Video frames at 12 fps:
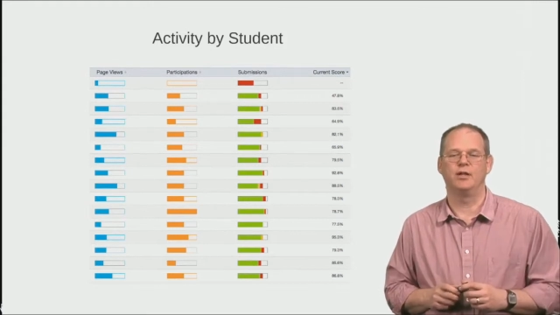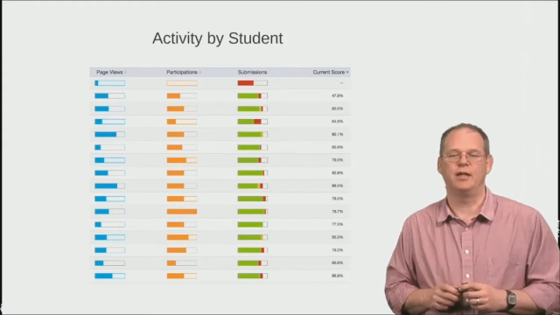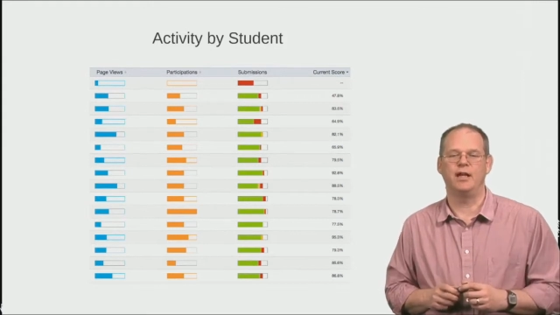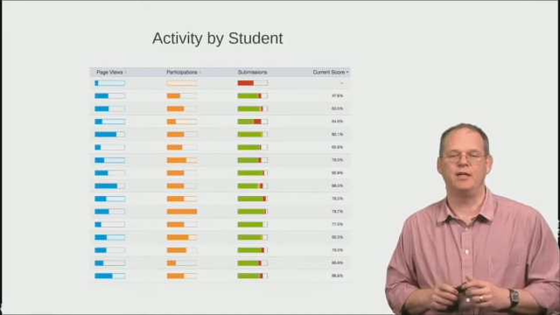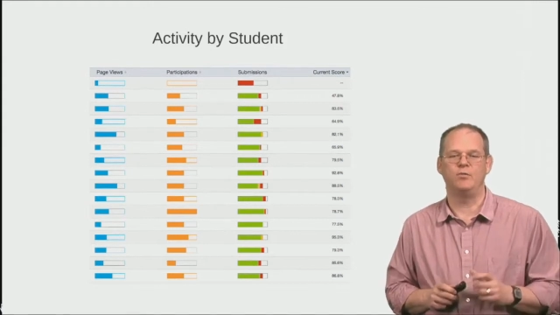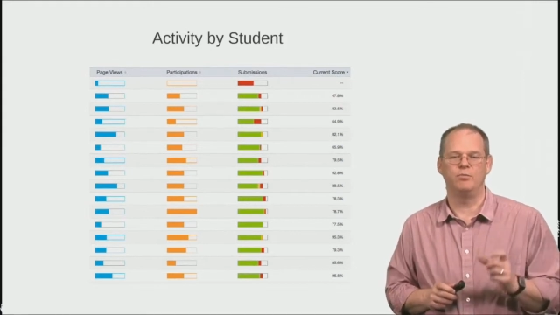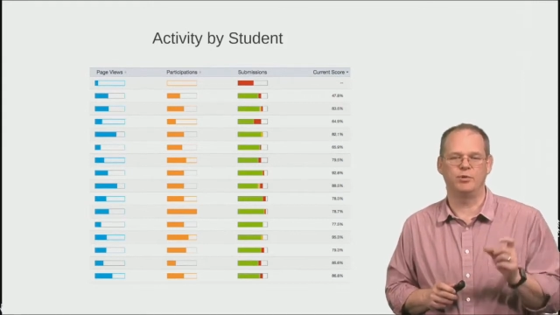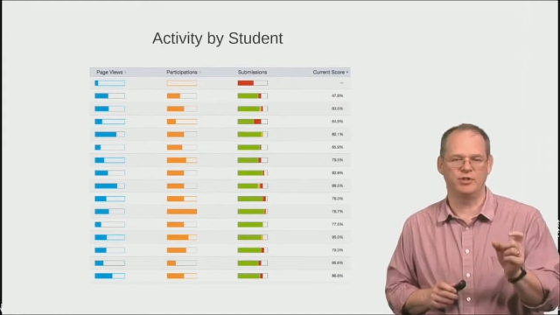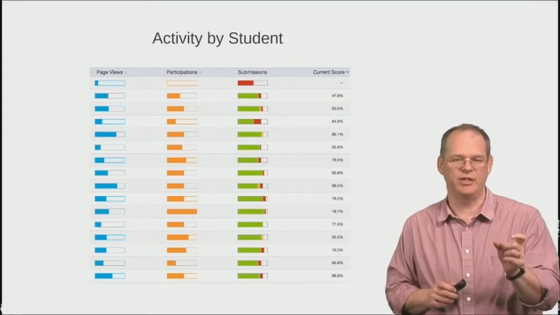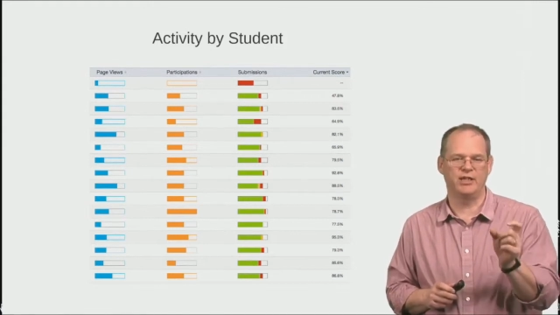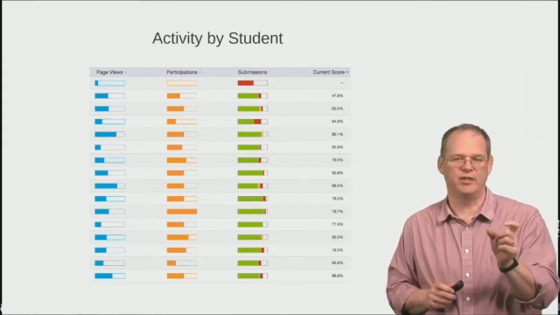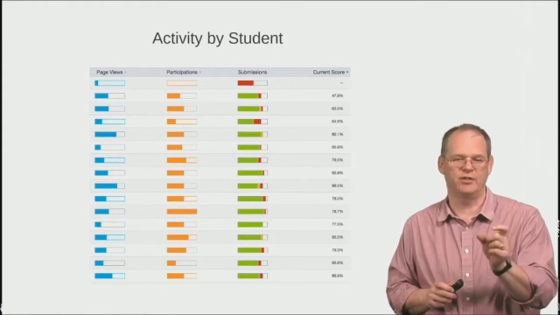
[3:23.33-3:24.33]
any
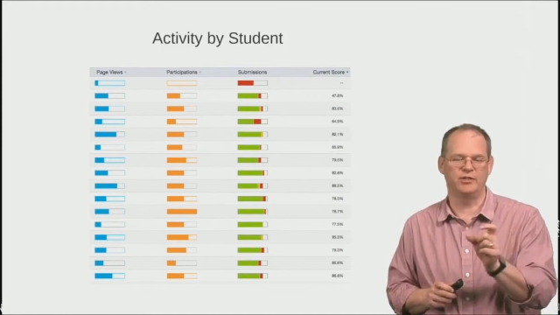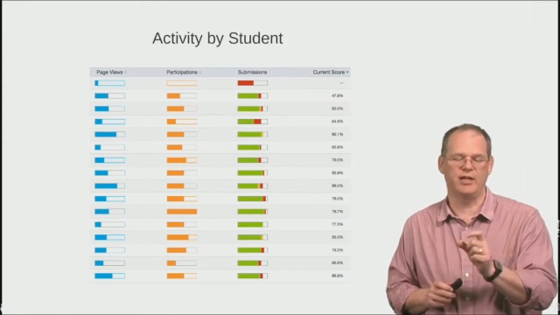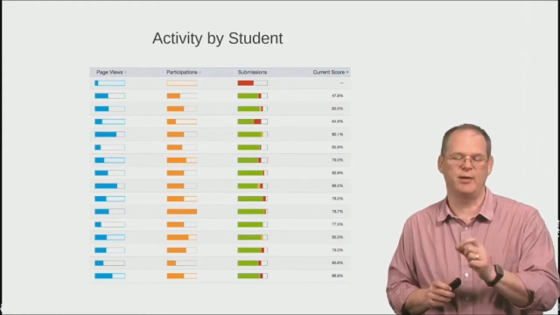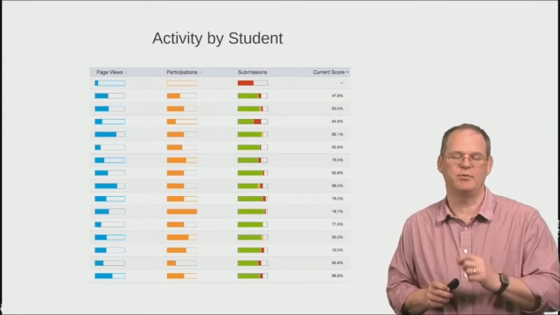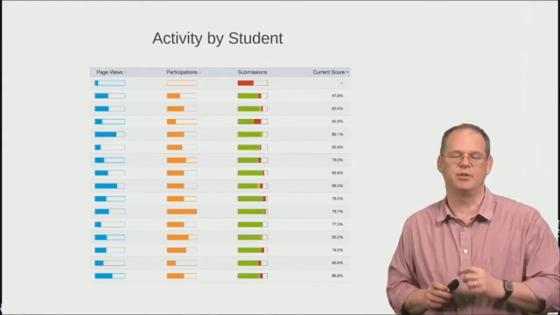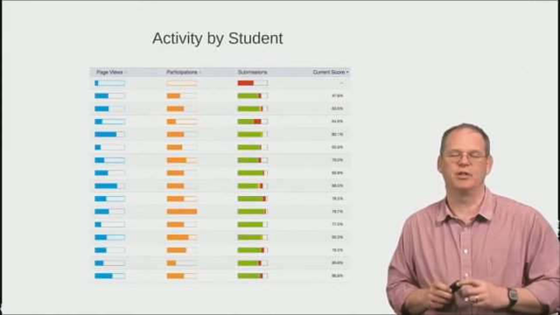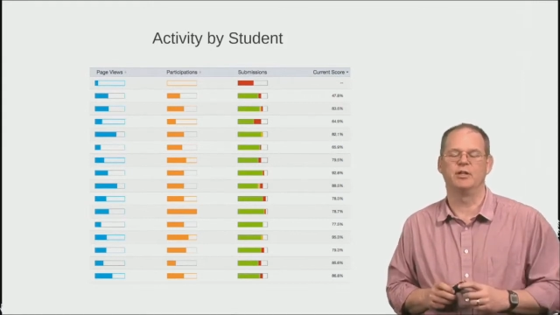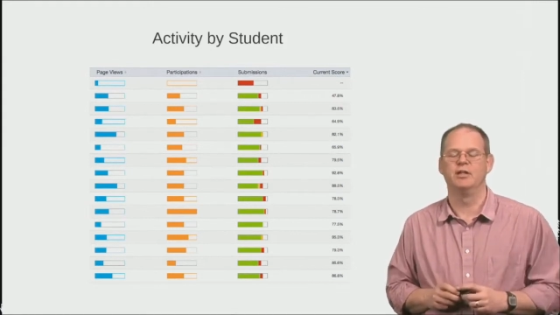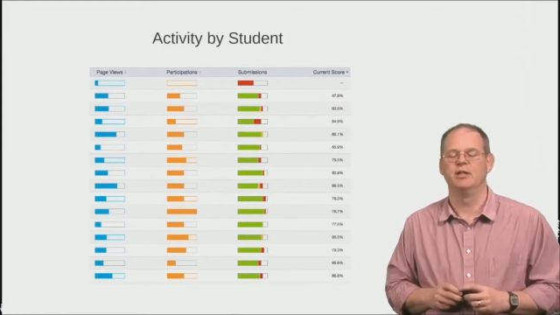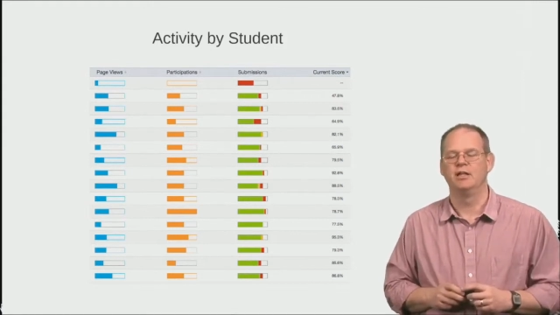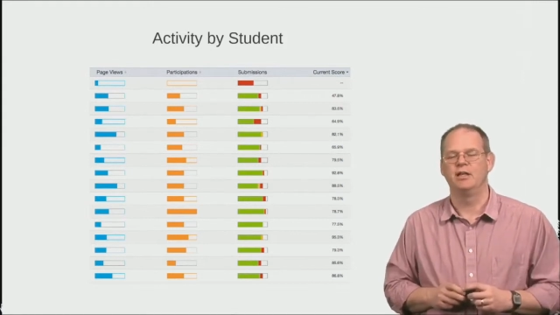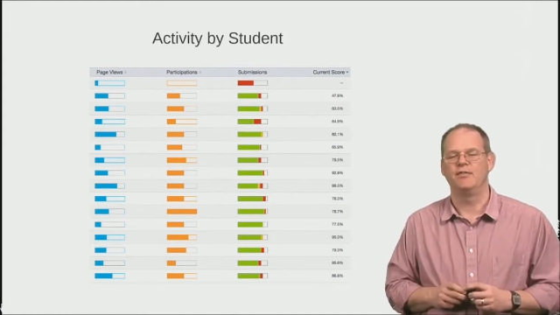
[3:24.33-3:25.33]
particular chapter.
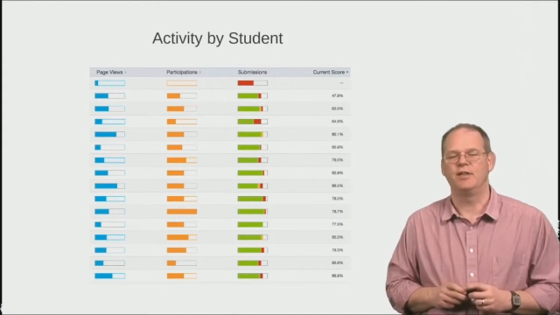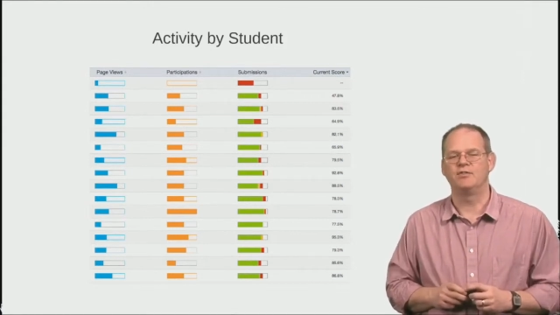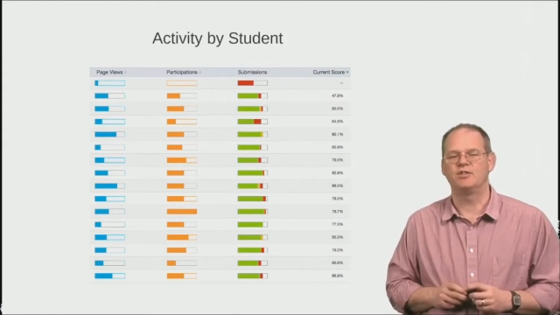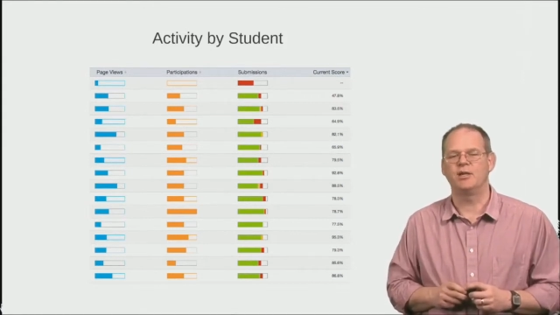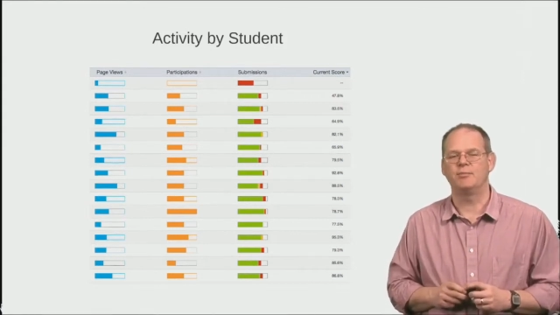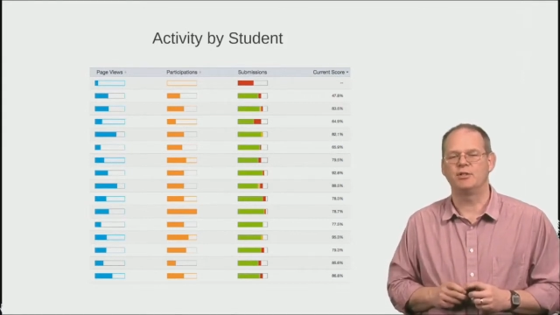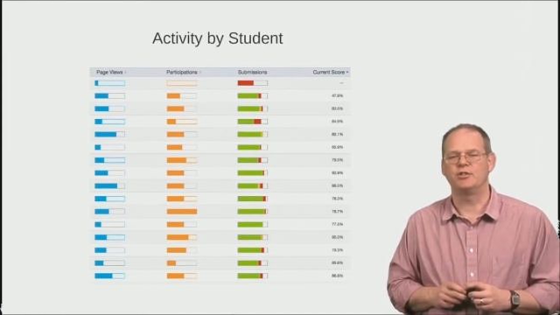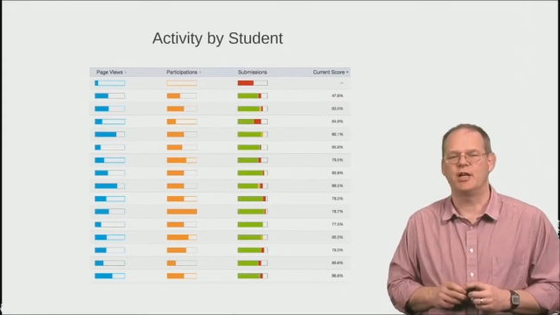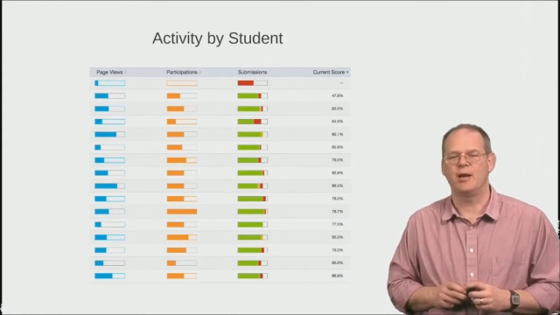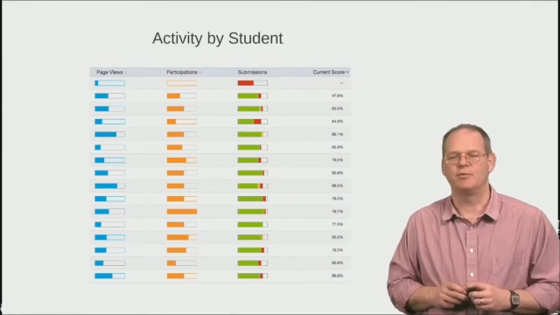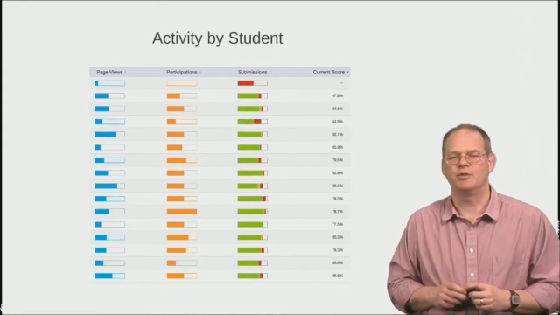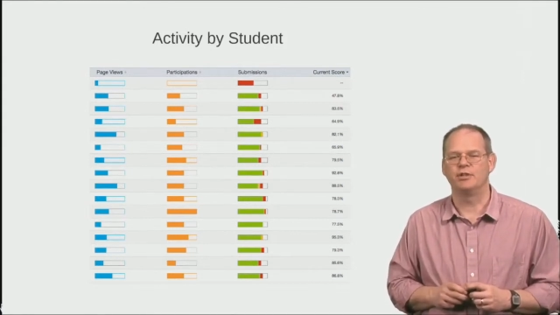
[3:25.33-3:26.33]
If they've skipped a
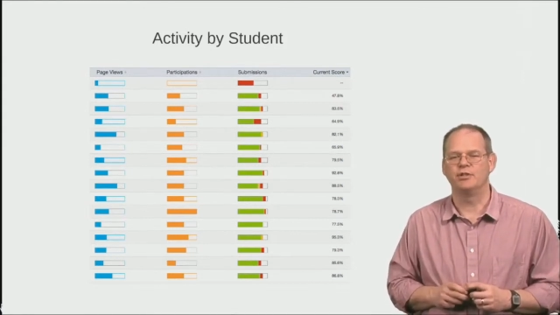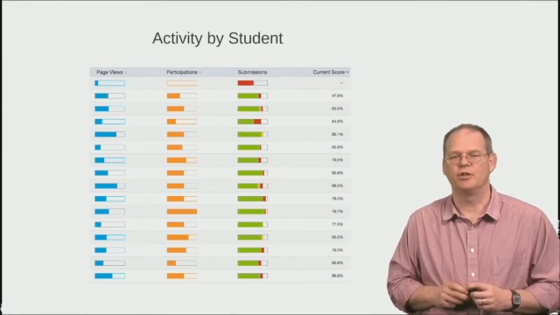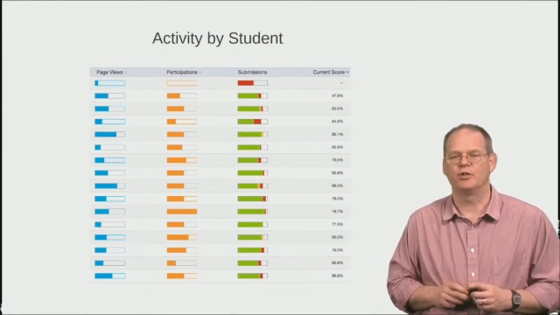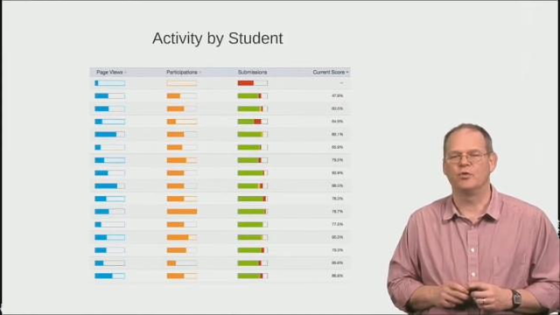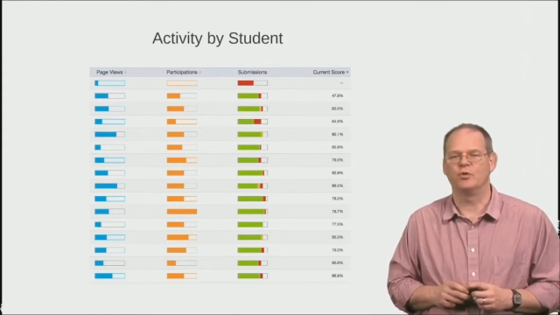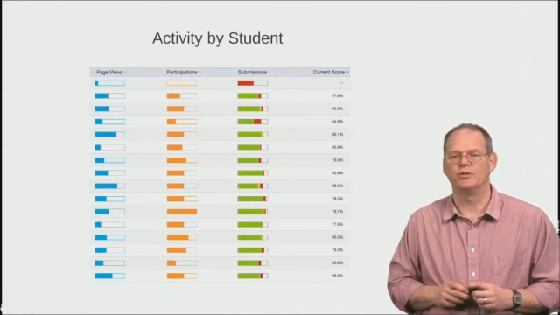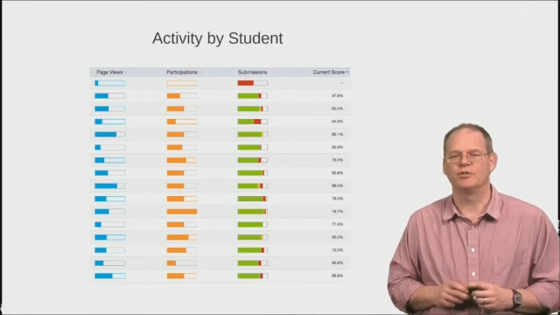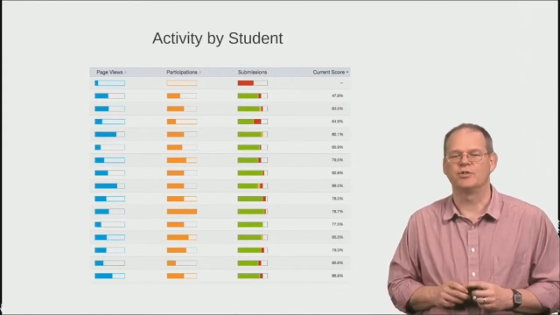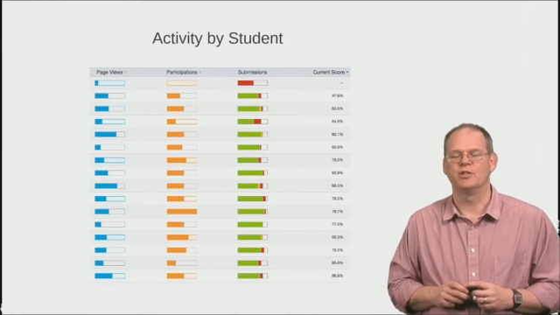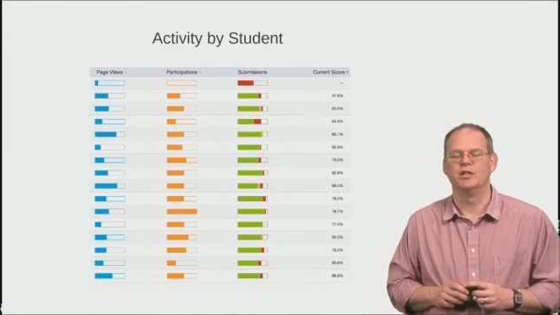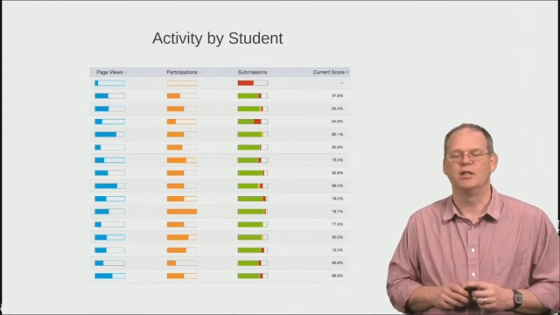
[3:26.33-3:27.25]
chapter in your course,